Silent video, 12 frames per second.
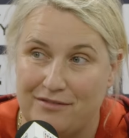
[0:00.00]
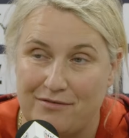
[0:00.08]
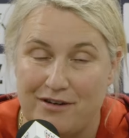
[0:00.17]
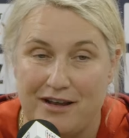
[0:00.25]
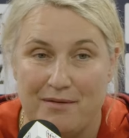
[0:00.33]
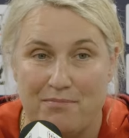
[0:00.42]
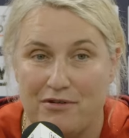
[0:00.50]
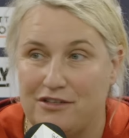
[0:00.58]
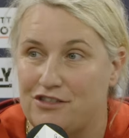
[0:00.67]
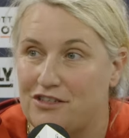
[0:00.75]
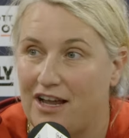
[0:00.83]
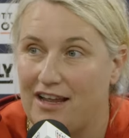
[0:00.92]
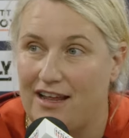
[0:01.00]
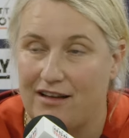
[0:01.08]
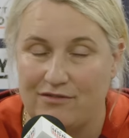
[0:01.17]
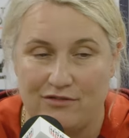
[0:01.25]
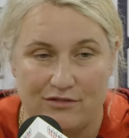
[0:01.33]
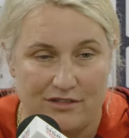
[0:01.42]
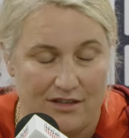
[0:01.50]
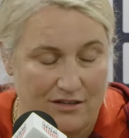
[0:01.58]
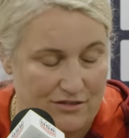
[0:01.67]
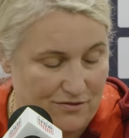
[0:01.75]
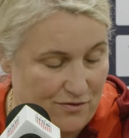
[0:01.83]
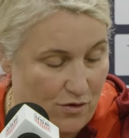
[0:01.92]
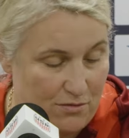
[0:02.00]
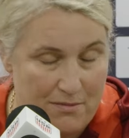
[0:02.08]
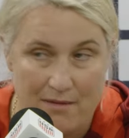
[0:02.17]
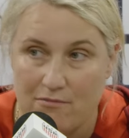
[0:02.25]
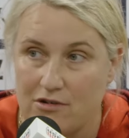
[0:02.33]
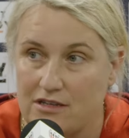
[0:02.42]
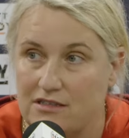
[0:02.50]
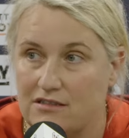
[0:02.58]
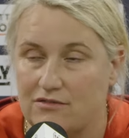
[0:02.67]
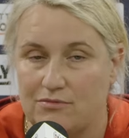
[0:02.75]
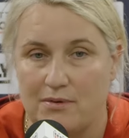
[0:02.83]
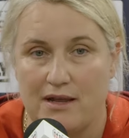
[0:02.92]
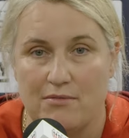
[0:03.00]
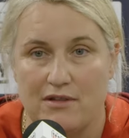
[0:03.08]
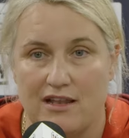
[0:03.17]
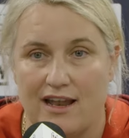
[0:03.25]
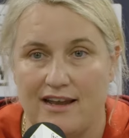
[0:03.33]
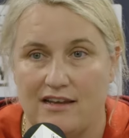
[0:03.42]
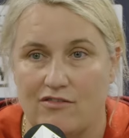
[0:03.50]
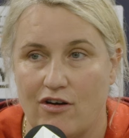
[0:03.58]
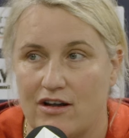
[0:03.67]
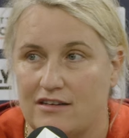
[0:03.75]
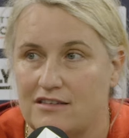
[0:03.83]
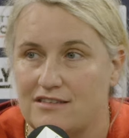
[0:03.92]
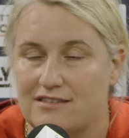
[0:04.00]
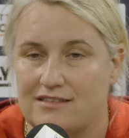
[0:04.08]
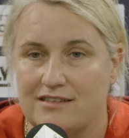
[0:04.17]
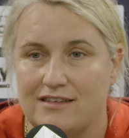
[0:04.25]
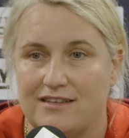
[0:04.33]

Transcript: I really appreciate it. I've got such fond memories of being with the Lady Riders.